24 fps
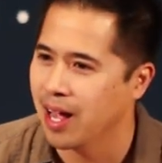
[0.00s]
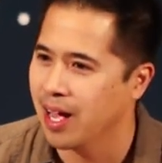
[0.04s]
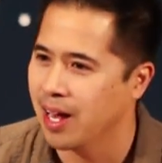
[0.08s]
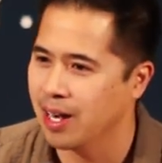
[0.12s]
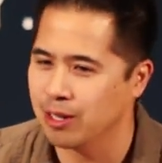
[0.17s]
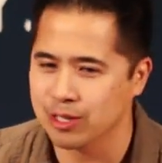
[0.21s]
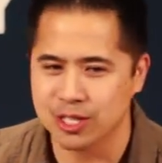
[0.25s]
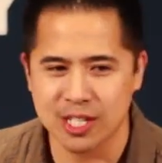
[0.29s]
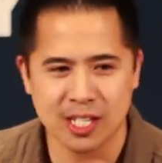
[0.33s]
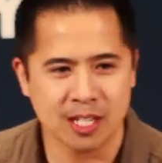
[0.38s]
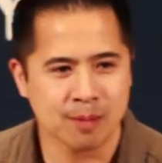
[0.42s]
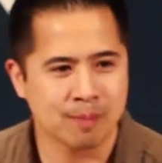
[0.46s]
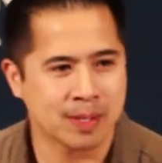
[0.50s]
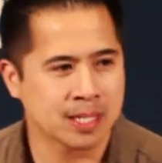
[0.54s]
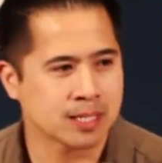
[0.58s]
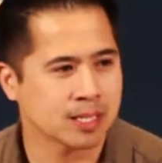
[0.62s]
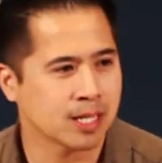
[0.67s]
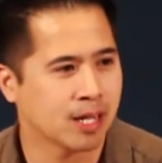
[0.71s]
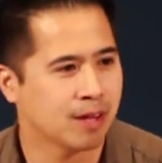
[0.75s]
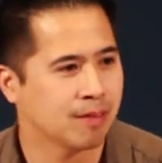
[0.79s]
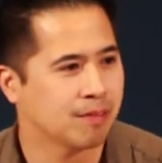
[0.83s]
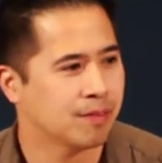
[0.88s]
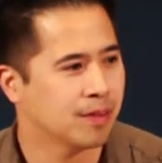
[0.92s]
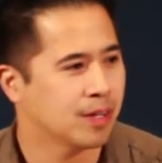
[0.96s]
And I was thinking to
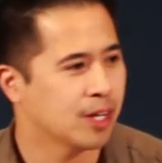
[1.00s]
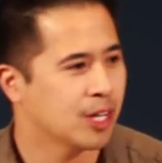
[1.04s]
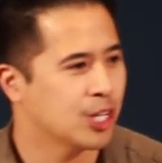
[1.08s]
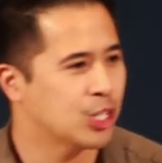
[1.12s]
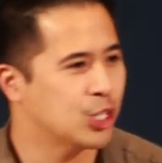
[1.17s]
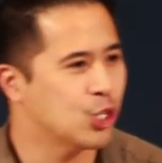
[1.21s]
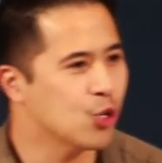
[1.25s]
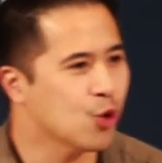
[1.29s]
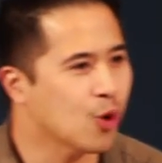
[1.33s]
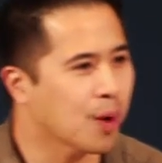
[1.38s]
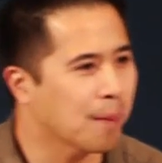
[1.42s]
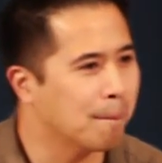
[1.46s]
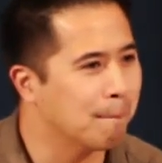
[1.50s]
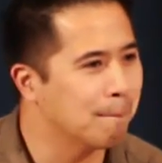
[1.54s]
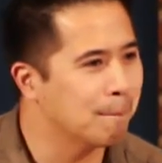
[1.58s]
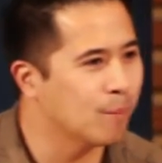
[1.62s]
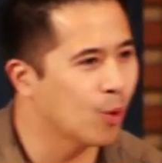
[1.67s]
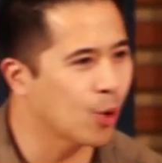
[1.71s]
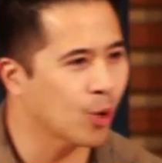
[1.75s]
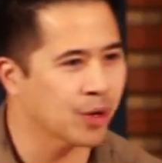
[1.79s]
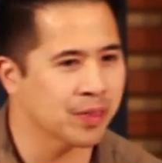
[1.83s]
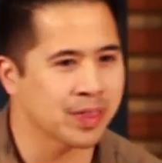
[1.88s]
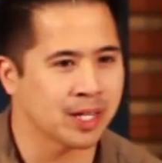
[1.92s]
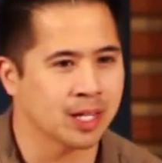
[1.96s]
myself, you are
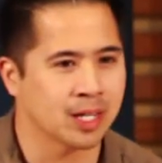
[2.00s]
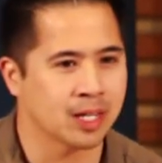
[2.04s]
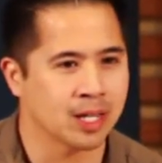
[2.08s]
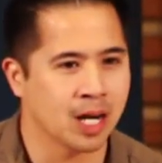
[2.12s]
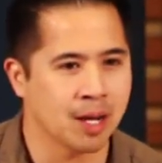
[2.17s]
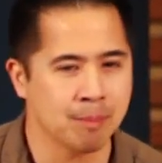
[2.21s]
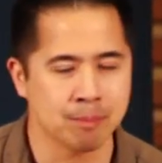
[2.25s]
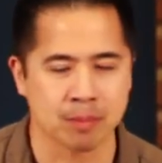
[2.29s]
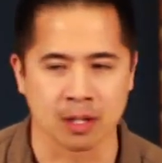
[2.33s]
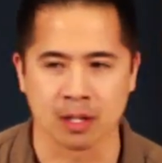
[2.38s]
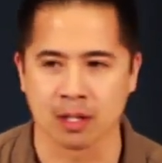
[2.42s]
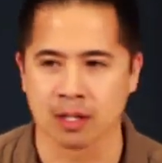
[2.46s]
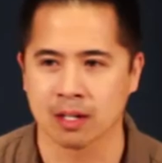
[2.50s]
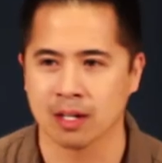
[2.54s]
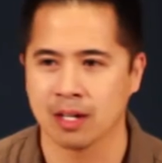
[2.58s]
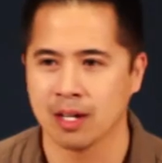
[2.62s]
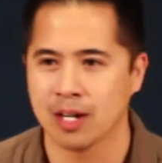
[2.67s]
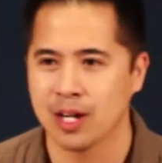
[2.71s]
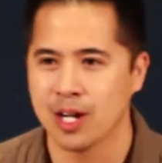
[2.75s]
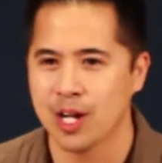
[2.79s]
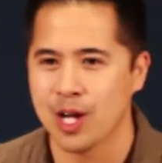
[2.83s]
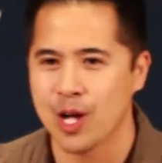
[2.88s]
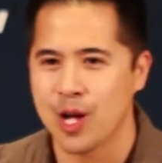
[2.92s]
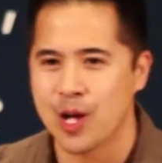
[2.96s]
more than a number.
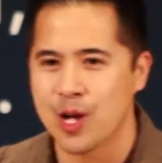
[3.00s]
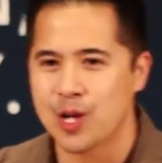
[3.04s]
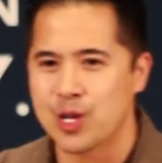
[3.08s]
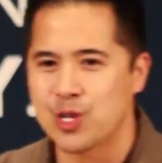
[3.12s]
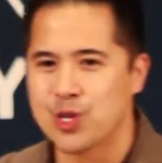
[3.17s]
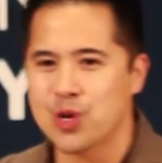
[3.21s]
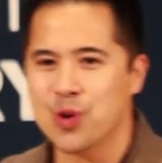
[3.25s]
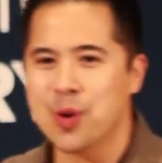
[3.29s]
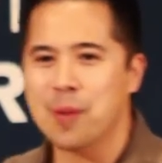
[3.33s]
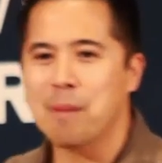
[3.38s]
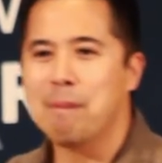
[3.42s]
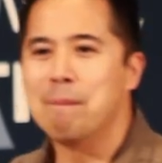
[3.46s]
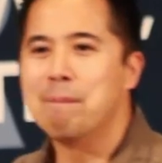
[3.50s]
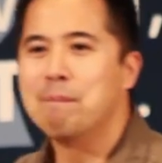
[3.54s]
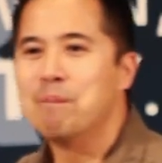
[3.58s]
You're